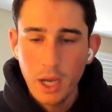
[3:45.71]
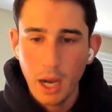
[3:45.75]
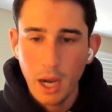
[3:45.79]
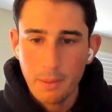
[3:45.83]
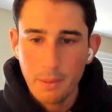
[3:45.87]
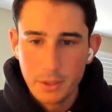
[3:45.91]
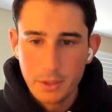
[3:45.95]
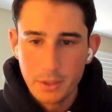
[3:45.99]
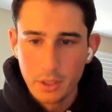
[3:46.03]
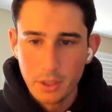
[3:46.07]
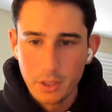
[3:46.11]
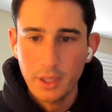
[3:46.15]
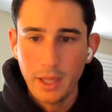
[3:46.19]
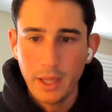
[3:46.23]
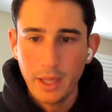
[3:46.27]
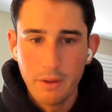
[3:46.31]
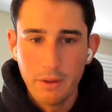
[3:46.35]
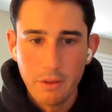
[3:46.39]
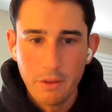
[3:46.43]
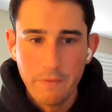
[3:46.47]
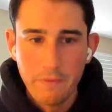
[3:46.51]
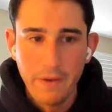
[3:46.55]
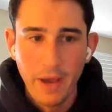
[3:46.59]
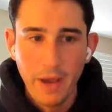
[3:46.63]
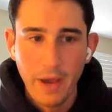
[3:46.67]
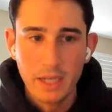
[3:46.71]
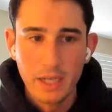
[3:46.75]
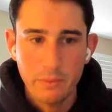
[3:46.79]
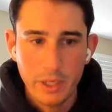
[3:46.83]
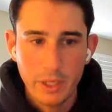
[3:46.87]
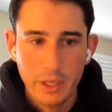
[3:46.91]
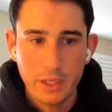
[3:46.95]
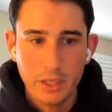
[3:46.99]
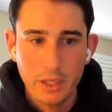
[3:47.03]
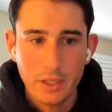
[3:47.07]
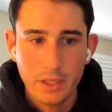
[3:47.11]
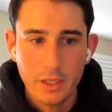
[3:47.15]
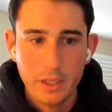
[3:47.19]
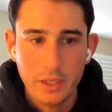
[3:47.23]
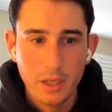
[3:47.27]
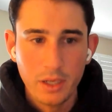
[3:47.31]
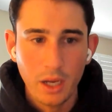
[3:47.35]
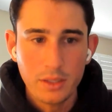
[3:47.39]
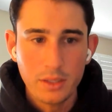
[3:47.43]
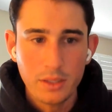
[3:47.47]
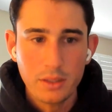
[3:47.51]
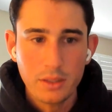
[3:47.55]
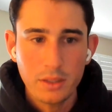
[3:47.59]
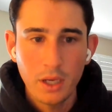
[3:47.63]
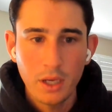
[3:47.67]
I'm just going to lay out the facts and we can
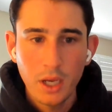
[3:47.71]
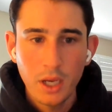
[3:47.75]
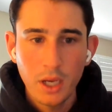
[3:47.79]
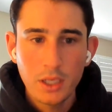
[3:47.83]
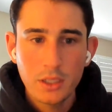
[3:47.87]
discuss.